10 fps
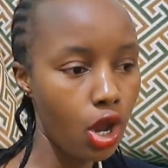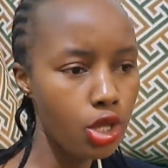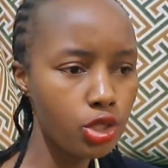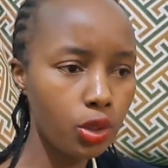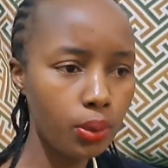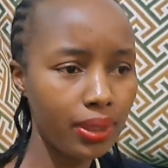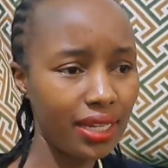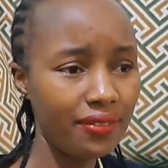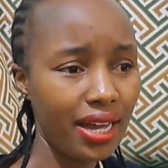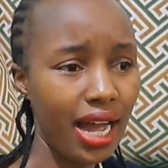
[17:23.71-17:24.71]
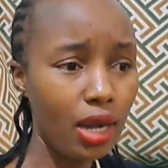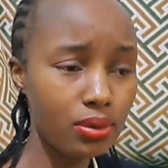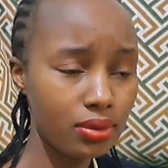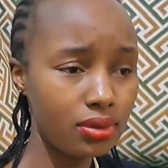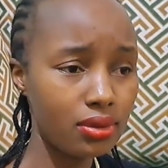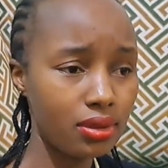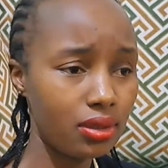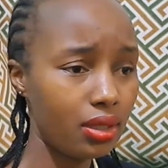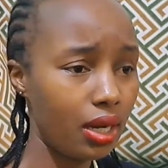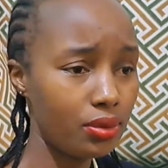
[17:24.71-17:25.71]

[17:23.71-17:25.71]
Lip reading: So whenever I